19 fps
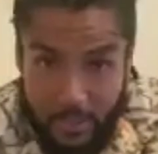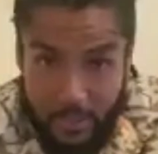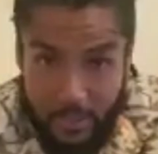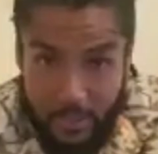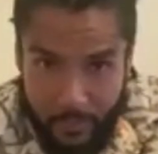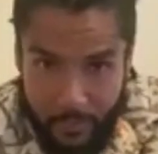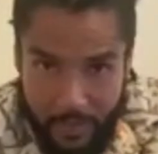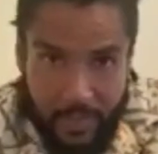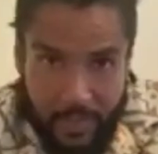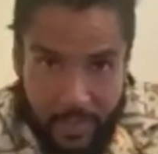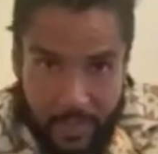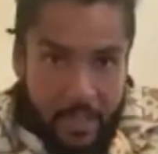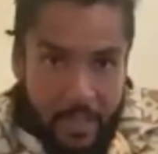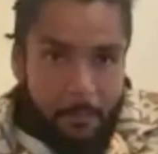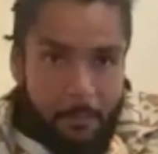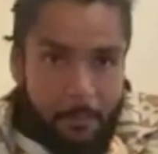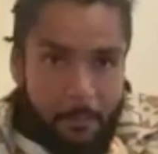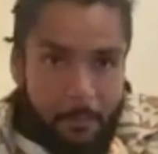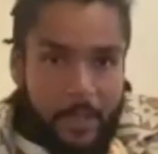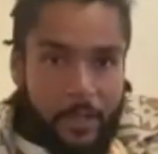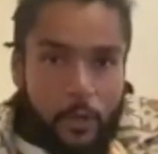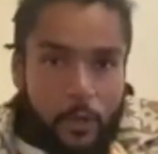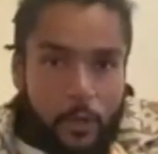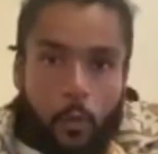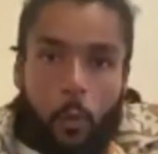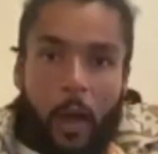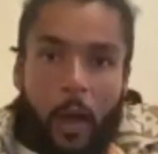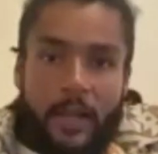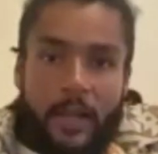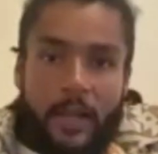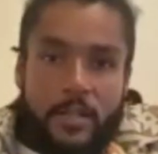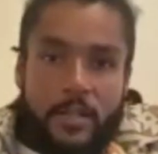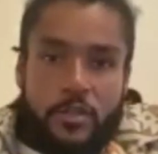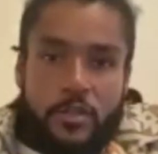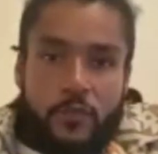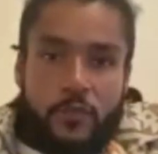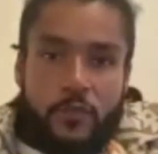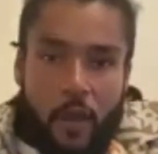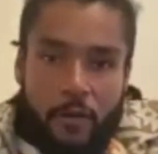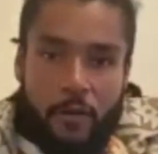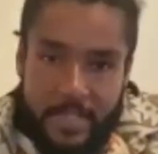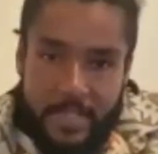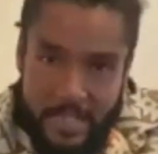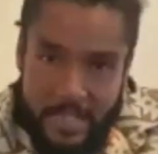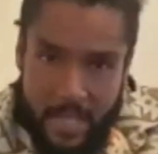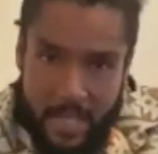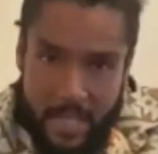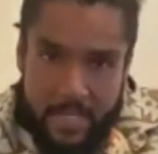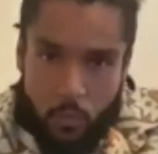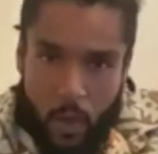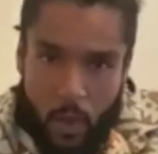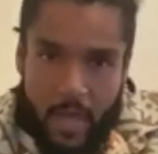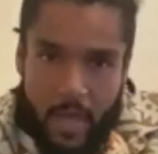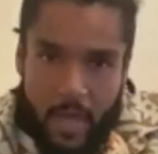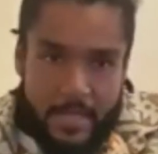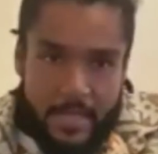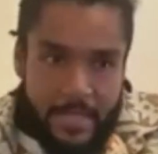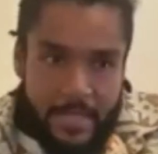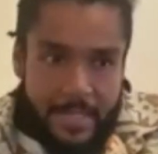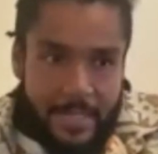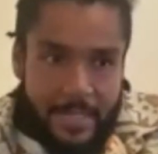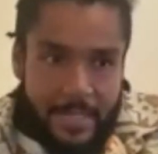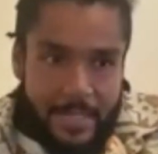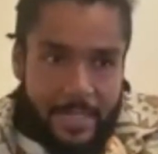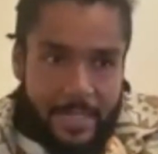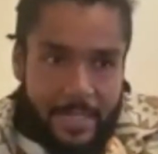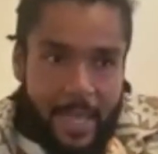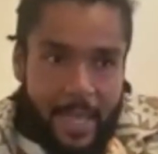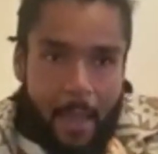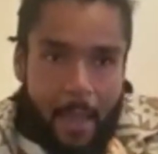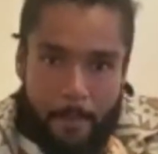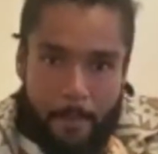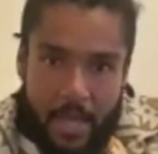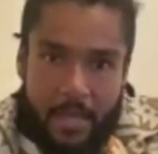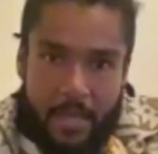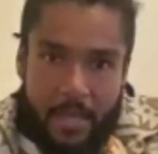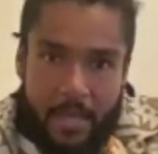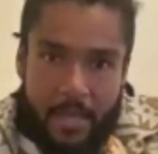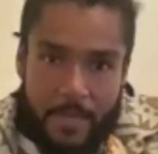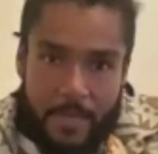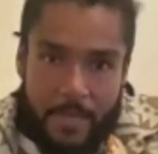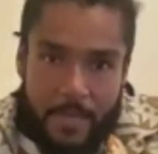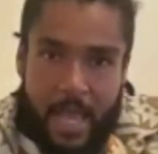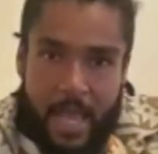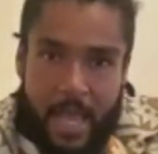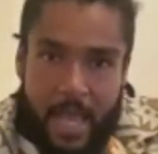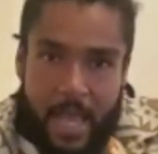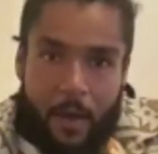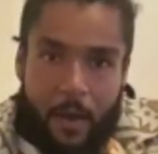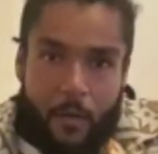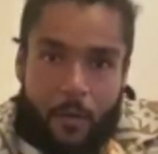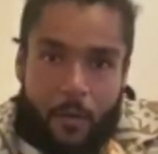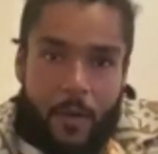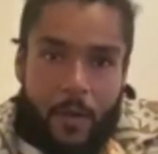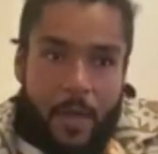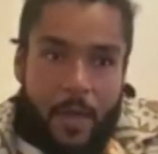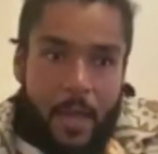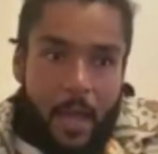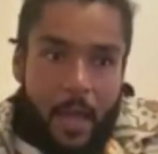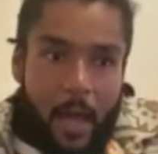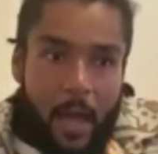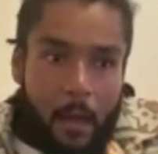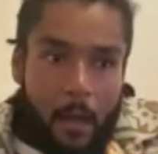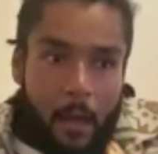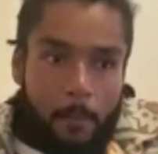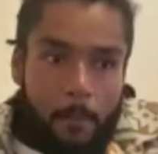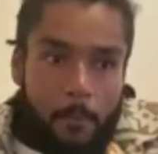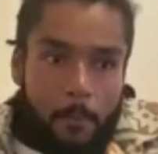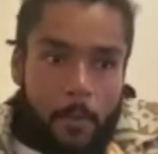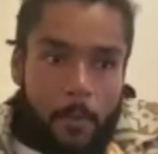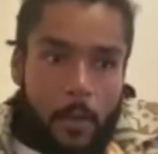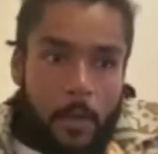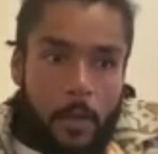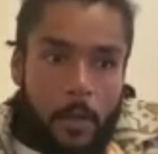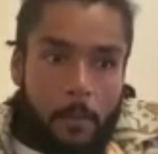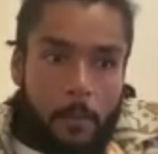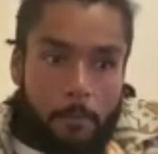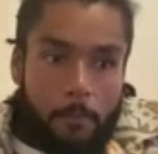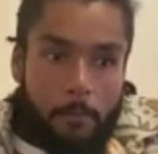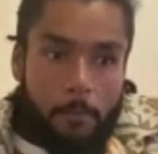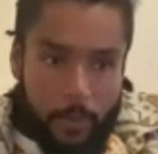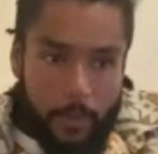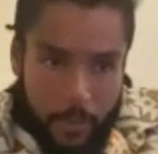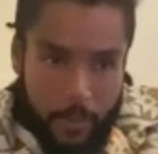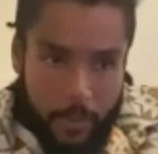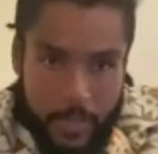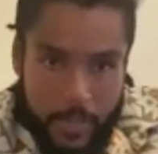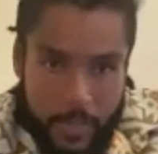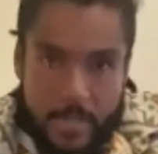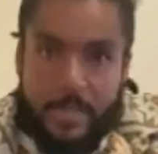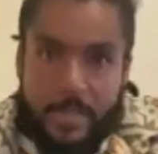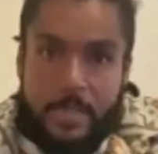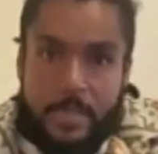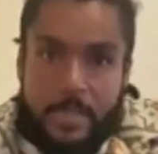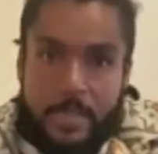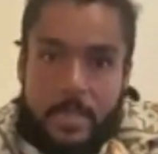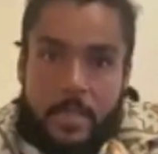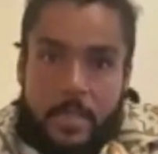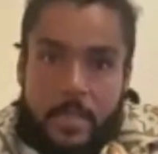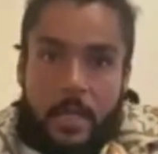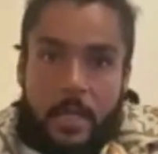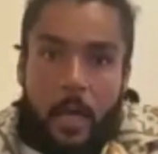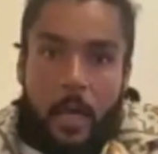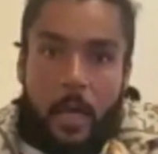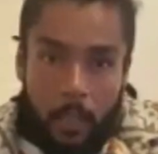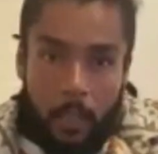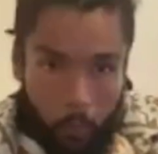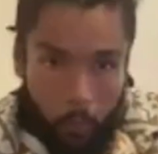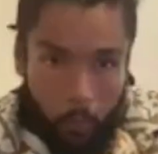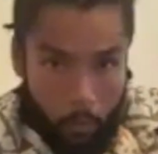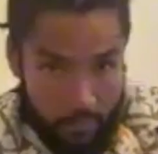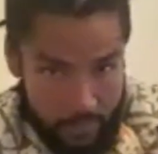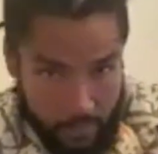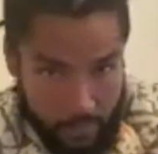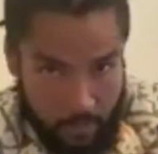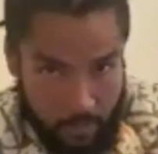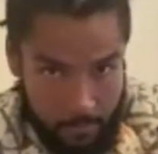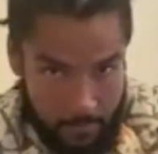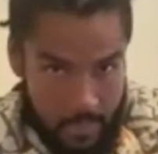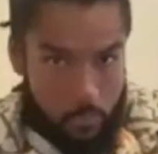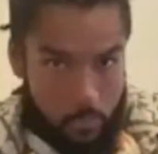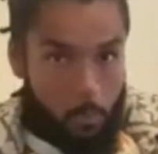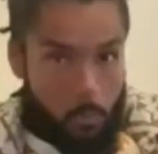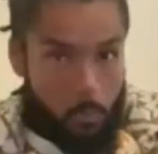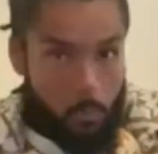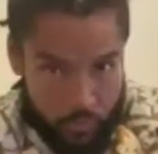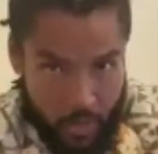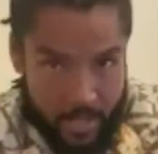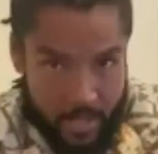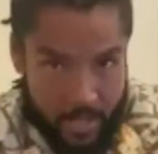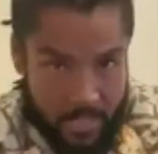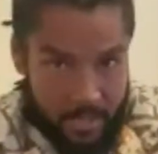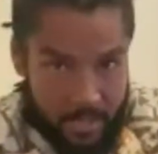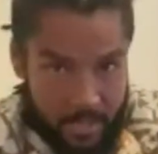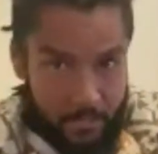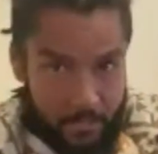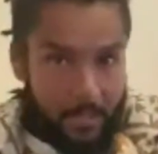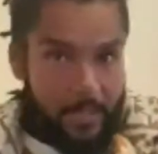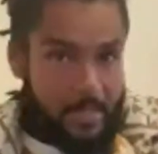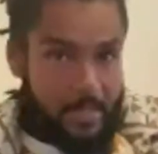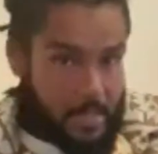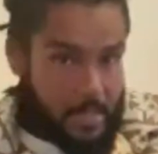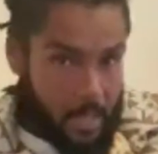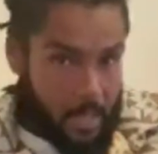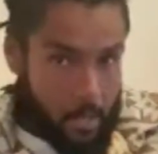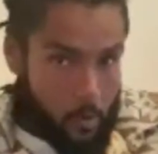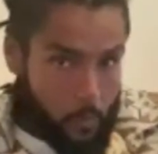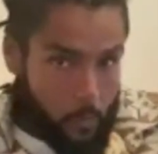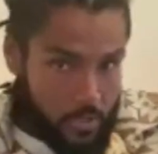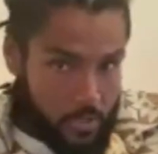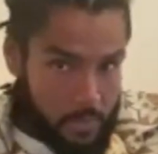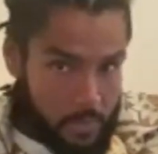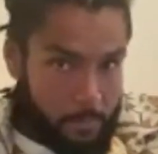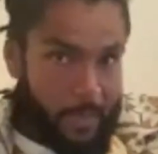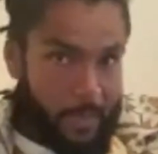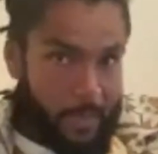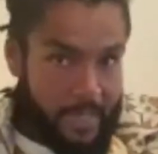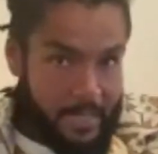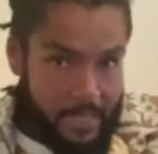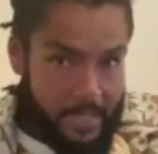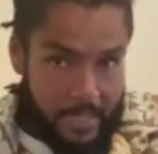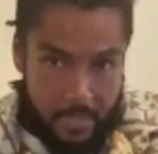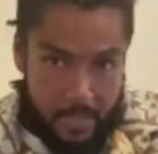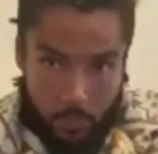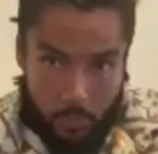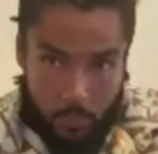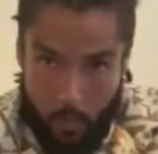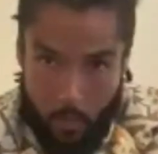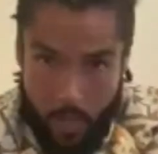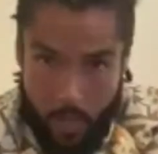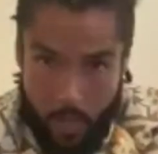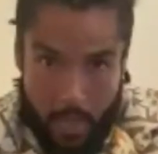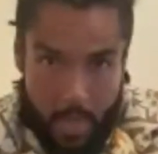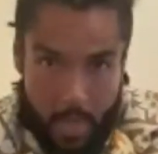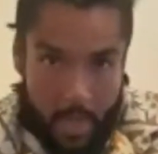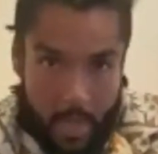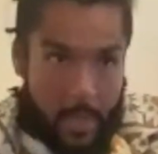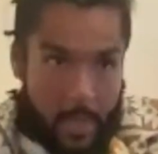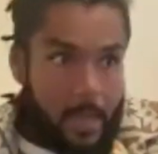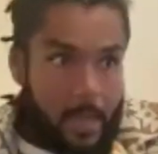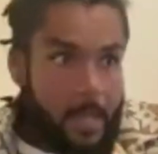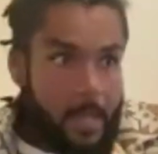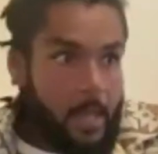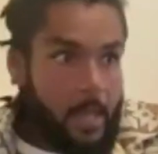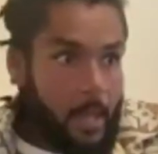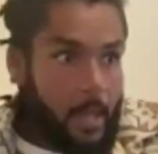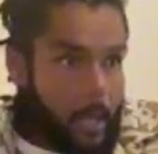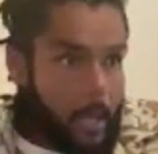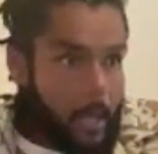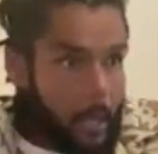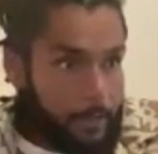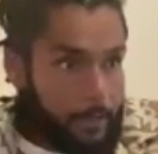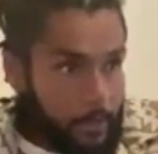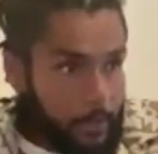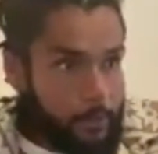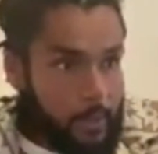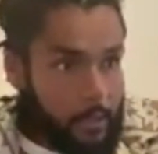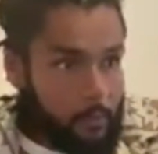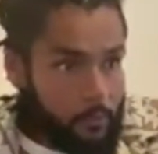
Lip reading: but, you know, quite very intense ways to get babies out, because a lot of the time these women were stressed because they're in places where you know, they weren't